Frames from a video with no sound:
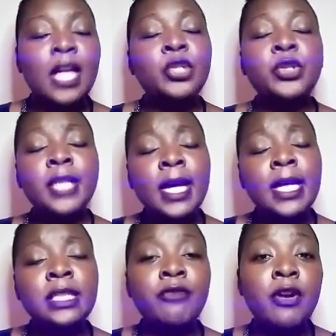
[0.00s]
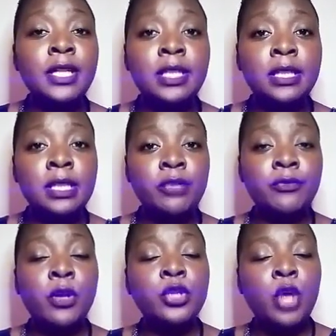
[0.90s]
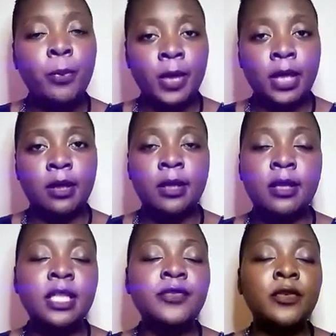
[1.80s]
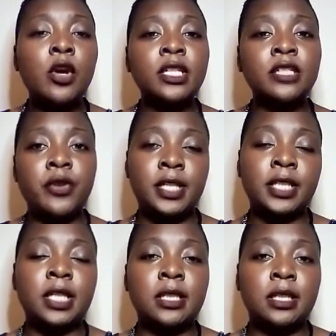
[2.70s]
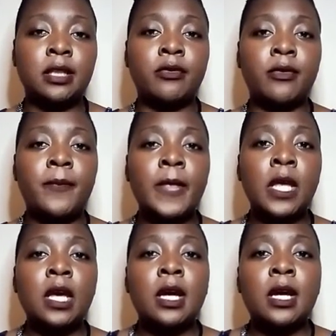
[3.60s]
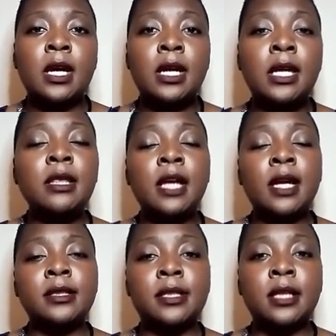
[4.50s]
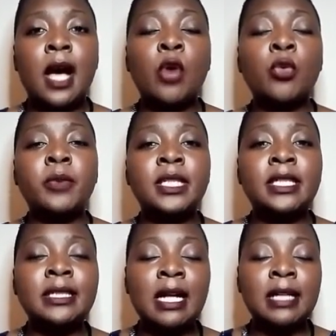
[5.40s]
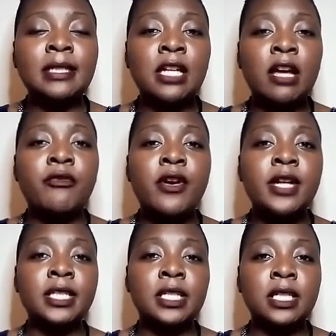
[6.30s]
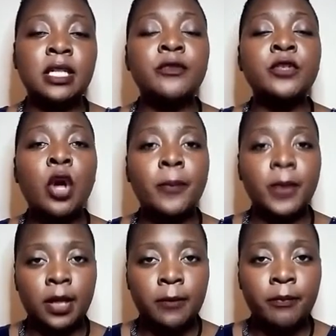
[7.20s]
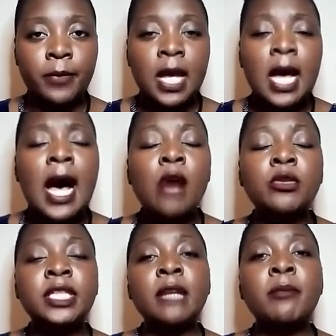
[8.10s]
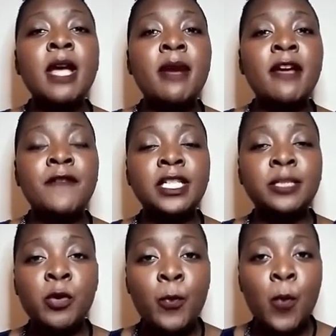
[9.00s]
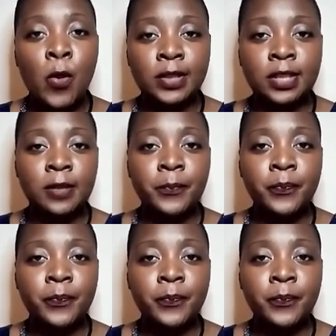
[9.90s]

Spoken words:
Today is a very sensitive topic. This vlog is very sensitive in that I will be discussing a very sensitive topic. I'll start by my Facebook post.